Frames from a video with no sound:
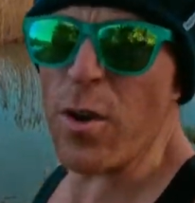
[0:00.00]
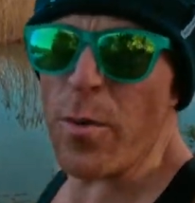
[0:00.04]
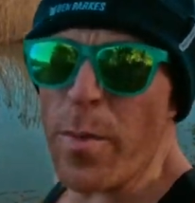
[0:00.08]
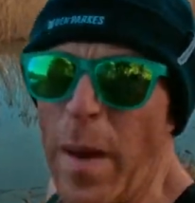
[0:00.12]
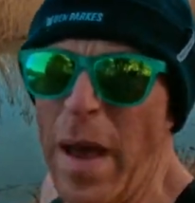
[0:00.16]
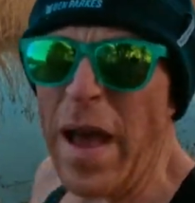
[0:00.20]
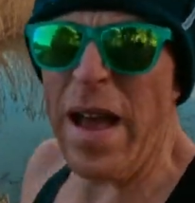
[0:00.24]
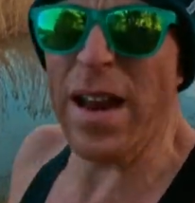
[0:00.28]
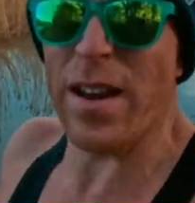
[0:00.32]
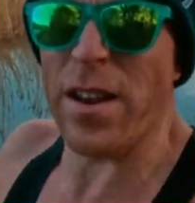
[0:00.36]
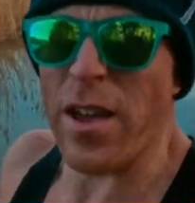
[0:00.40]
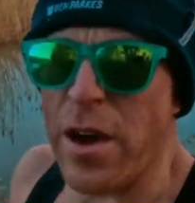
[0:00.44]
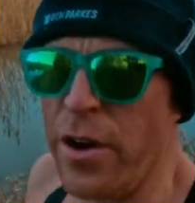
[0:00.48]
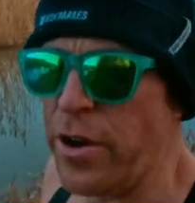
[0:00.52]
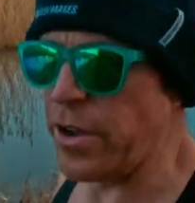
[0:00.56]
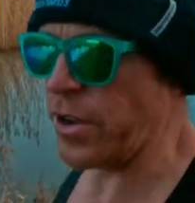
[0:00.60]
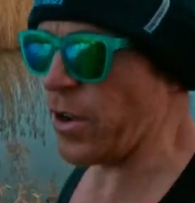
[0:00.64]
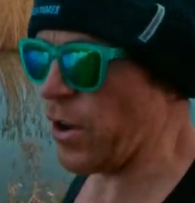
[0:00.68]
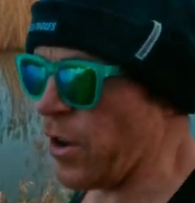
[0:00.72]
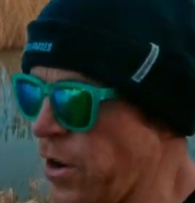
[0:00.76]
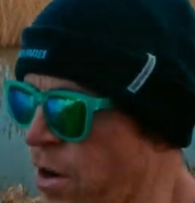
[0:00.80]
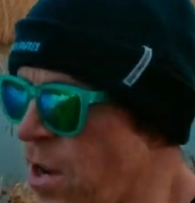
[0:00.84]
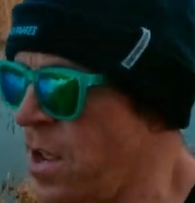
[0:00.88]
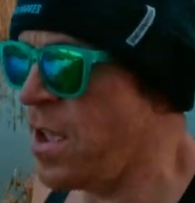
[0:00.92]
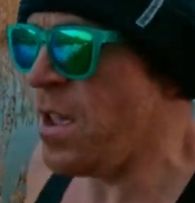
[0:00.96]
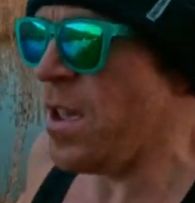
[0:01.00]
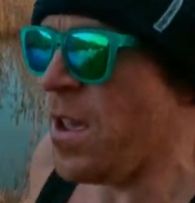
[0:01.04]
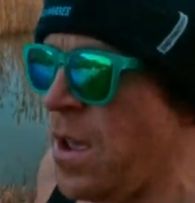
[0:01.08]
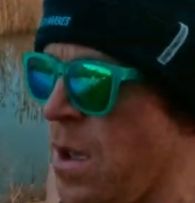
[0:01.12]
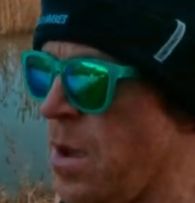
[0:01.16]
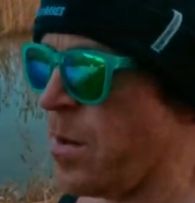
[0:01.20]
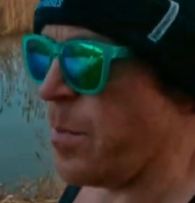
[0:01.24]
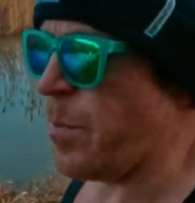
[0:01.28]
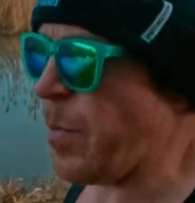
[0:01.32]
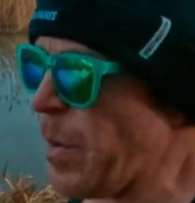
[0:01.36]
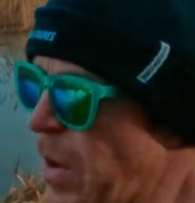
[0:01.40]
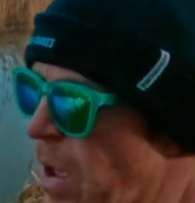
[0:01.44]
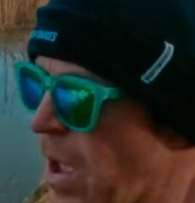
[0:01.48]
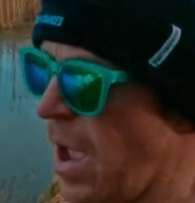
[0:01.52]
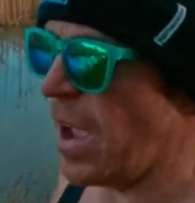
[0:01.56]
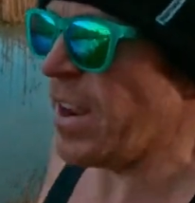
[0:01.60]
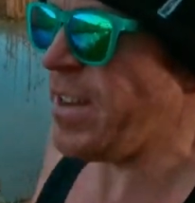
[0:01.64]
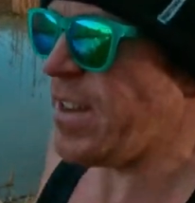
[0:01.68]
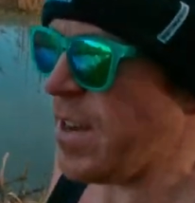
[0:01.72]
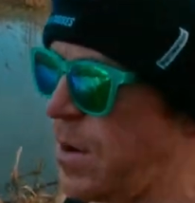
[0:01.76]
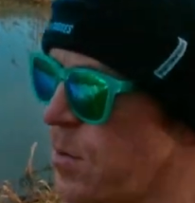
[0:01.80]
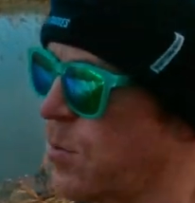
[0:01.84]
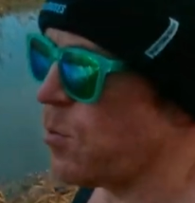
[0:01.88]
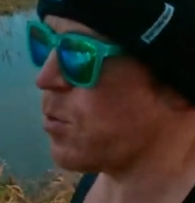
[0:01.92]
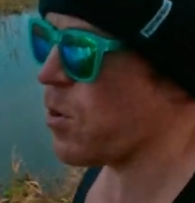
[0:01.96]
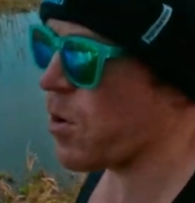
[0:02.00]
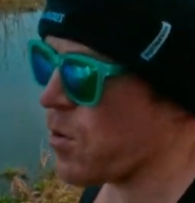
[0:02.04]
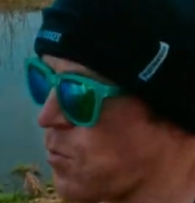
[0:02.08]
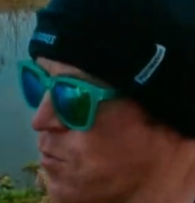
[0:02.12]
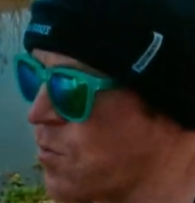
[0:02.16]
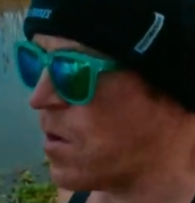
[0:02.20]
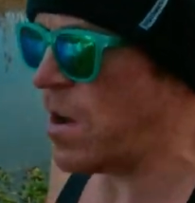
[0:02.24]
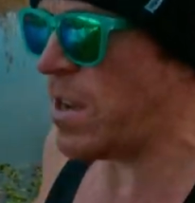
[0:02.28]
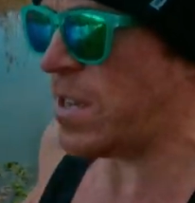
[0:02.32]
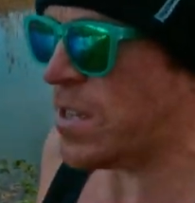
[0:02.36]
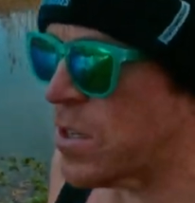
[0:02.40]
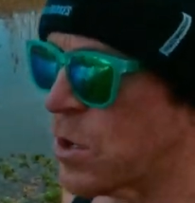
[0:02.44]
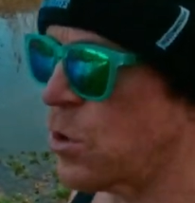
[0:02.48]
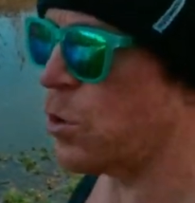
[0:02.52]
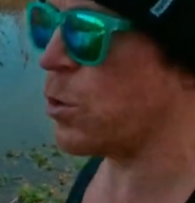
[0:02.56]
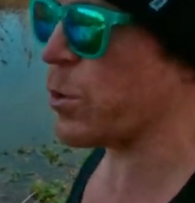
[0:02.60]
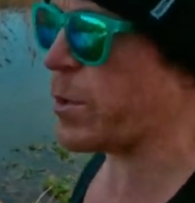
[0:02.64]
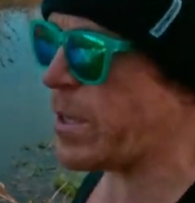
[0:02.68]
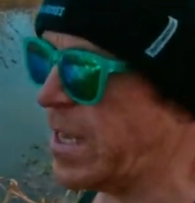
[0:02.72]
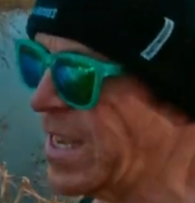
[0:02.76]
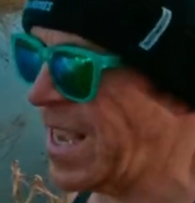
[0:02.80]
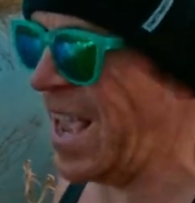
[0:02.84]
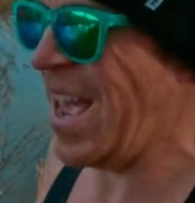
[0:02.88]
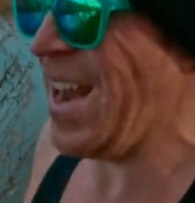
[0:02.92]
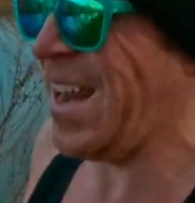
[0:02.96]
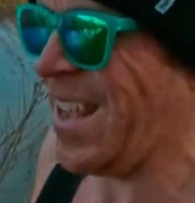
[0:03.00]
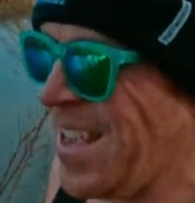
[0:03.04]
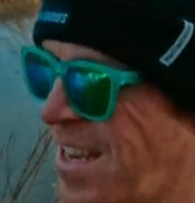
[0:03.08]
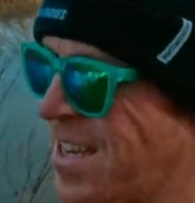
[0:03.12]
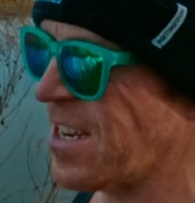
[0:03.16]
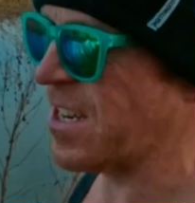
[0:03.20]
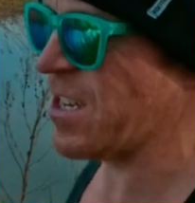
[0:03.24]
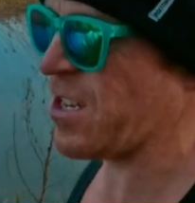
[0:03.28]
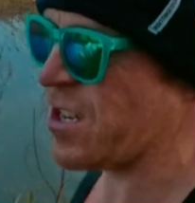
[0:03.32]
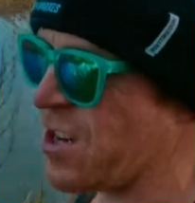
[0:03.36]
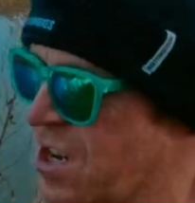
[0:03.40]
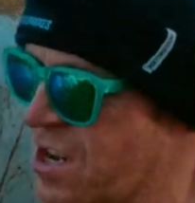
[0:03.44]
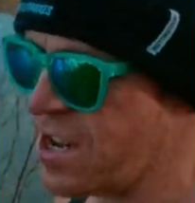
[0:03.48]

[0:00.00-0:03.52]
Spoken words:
bad going on, but I didn't want to risk causing any additional